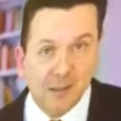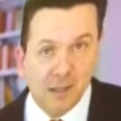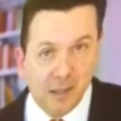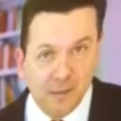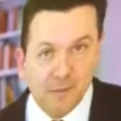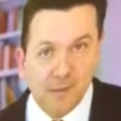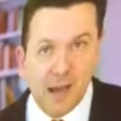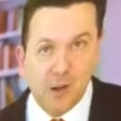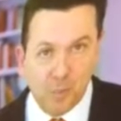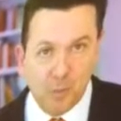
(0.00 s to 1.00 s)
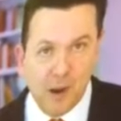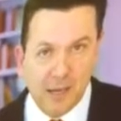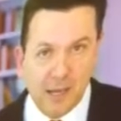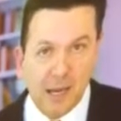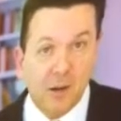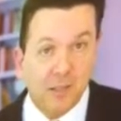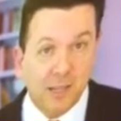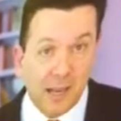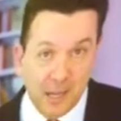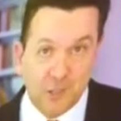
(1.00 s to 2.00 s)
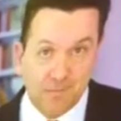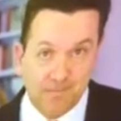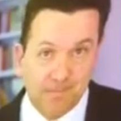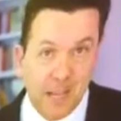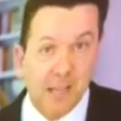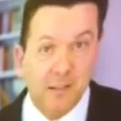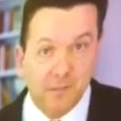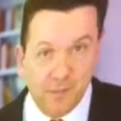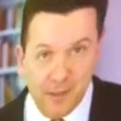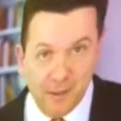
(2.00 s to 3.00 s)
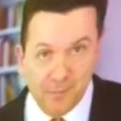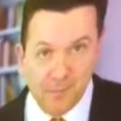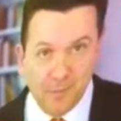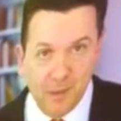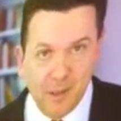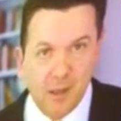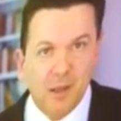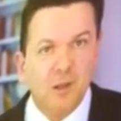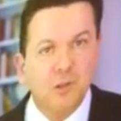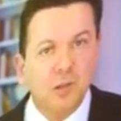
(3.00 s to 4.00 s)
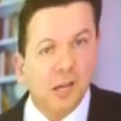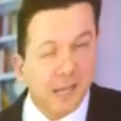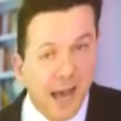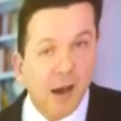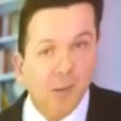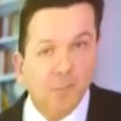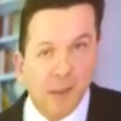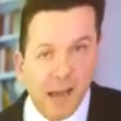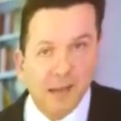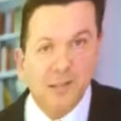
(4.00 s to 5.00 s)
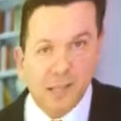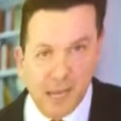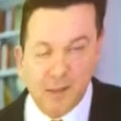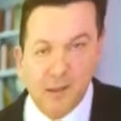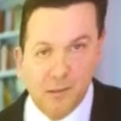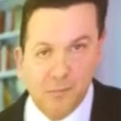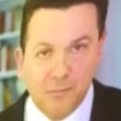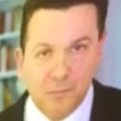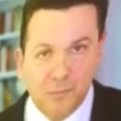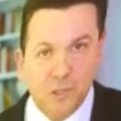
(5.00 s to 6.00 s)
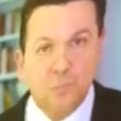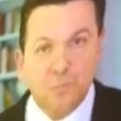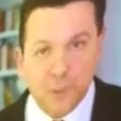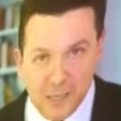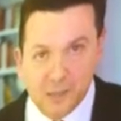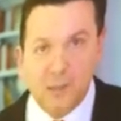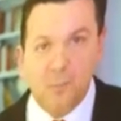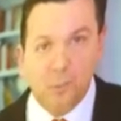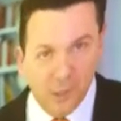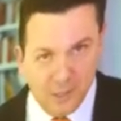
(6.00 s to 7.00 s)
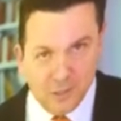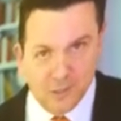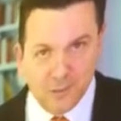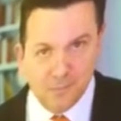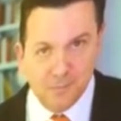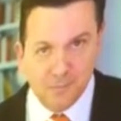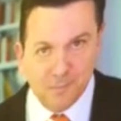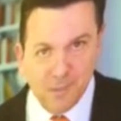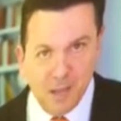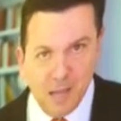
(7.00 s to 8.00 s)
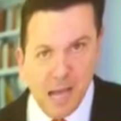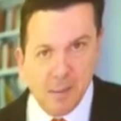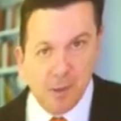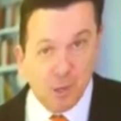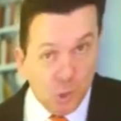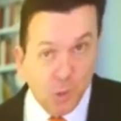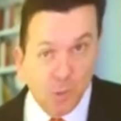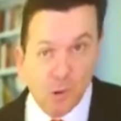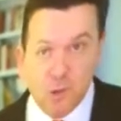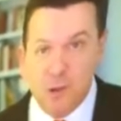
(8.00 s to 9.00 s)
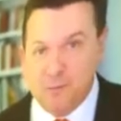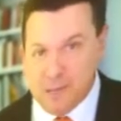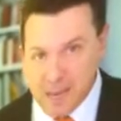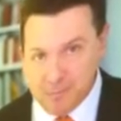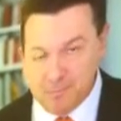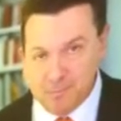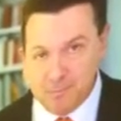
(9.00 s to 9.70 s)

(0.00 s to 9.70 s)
to live and operate in isolation and in fear. You can now band together to beat the bullies. By doing what you have done,